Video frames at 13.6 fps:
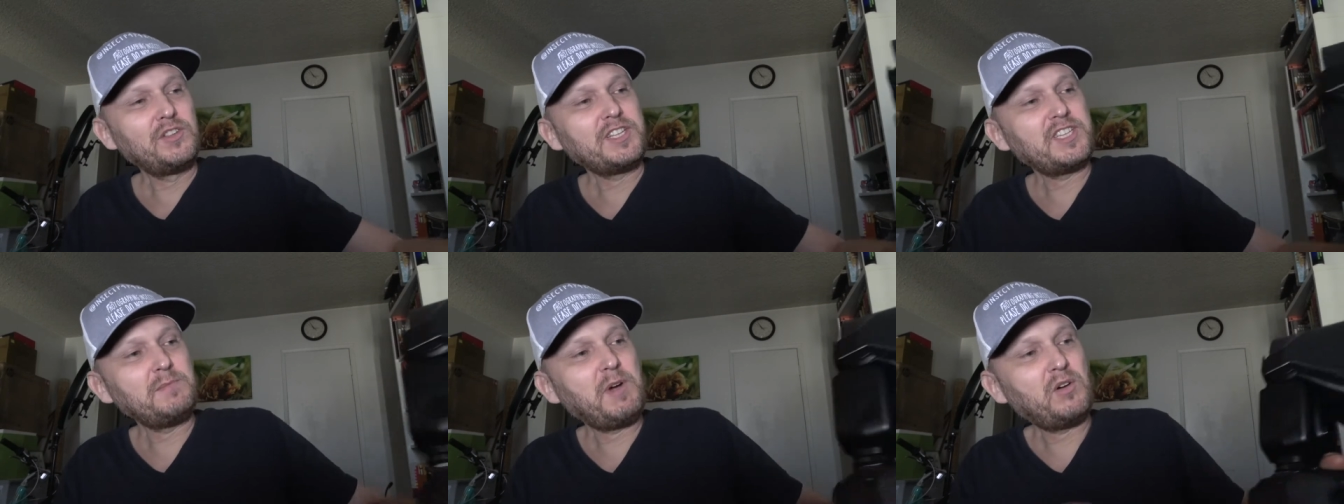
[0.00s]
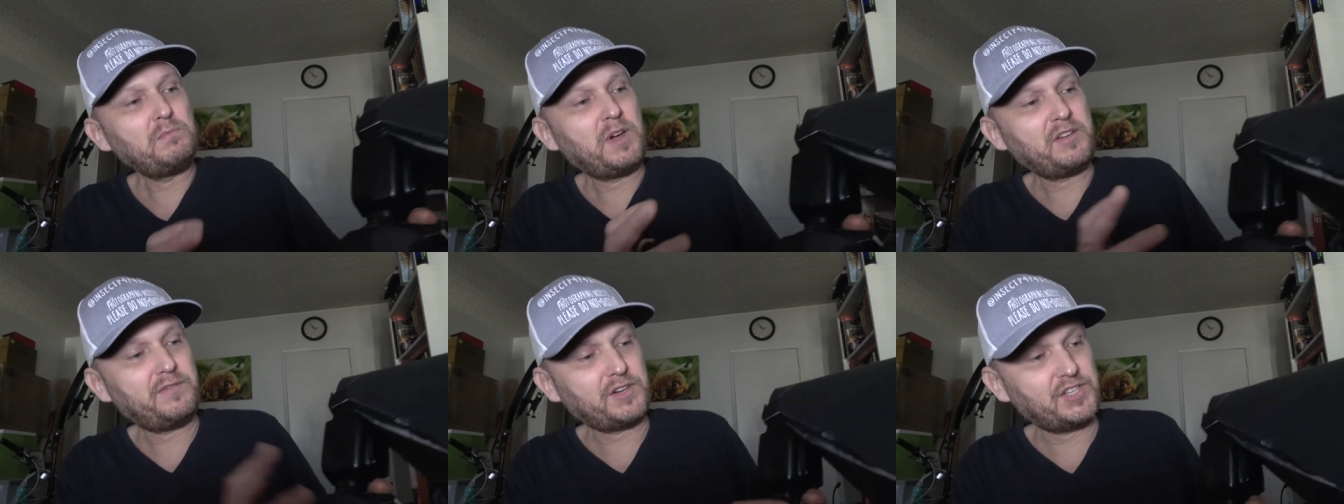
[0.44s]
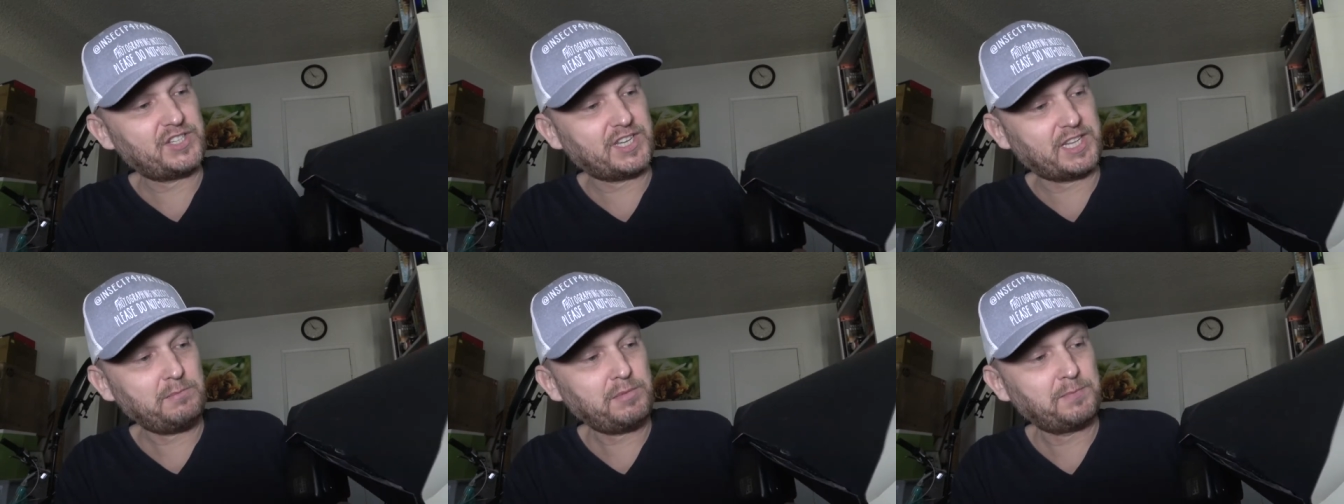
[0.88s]
that's about my first
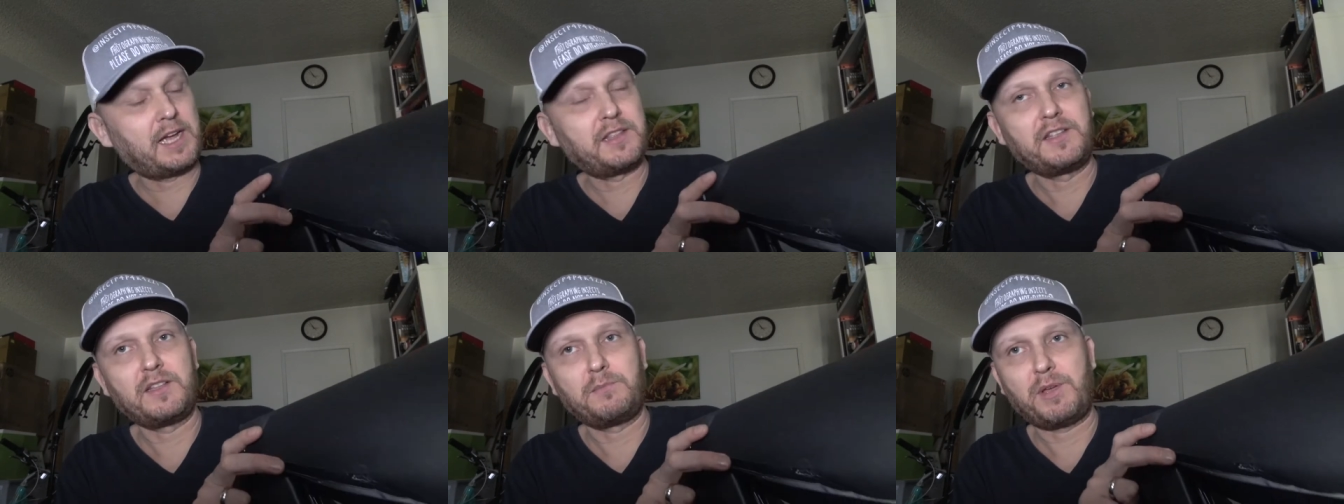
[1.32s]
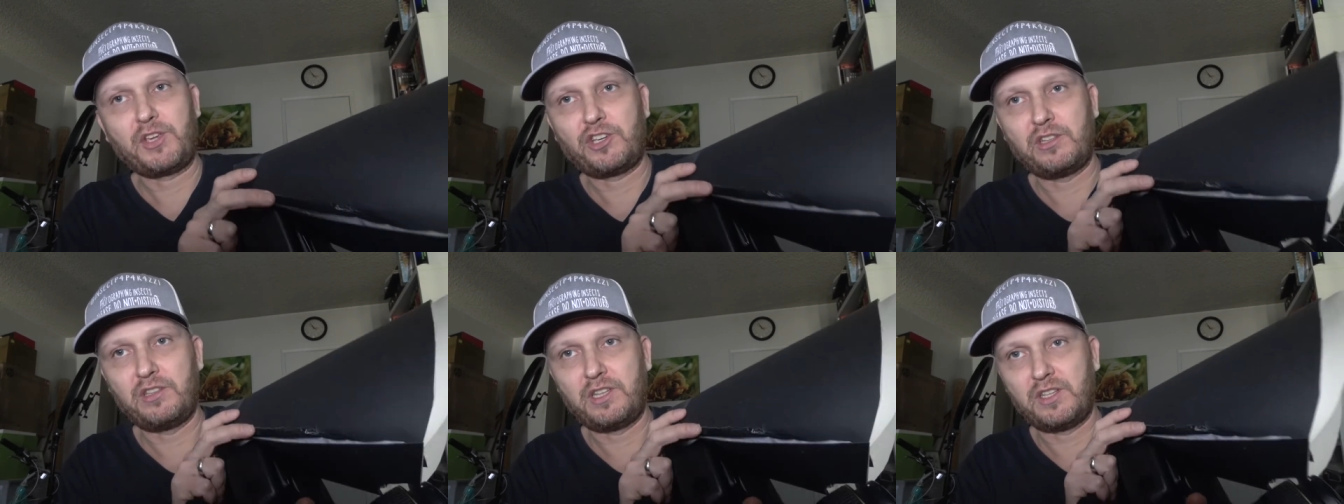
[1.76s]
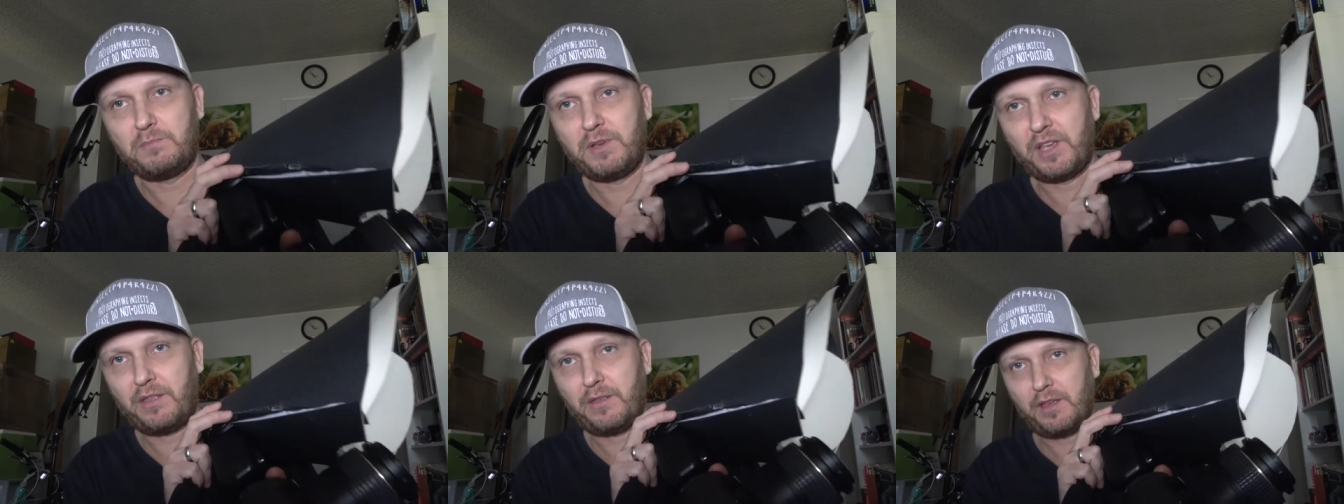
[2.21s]
setup i didn't mention this
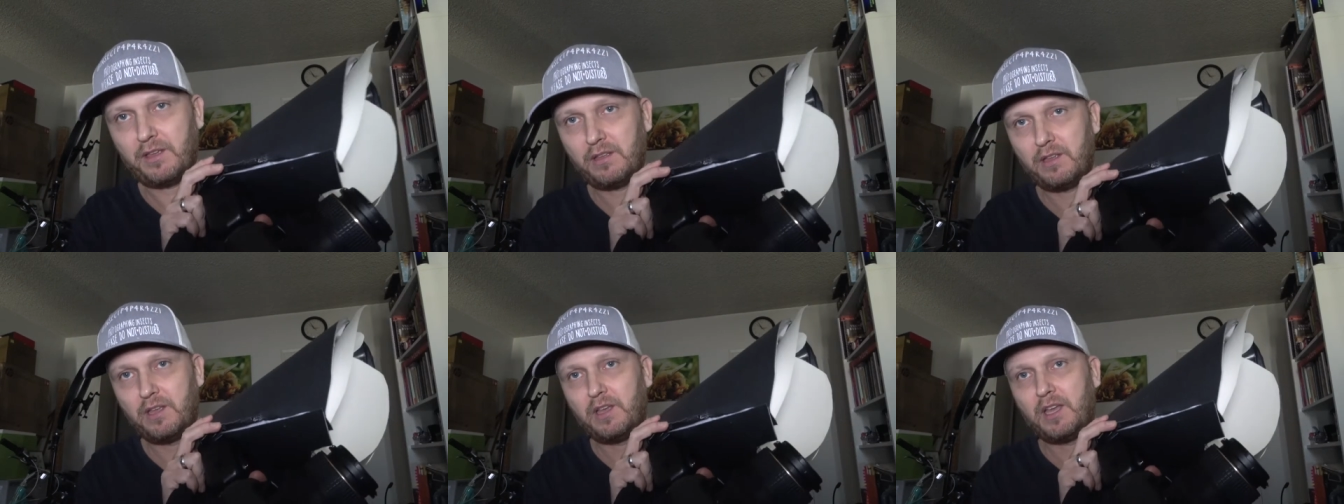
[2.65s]
big thing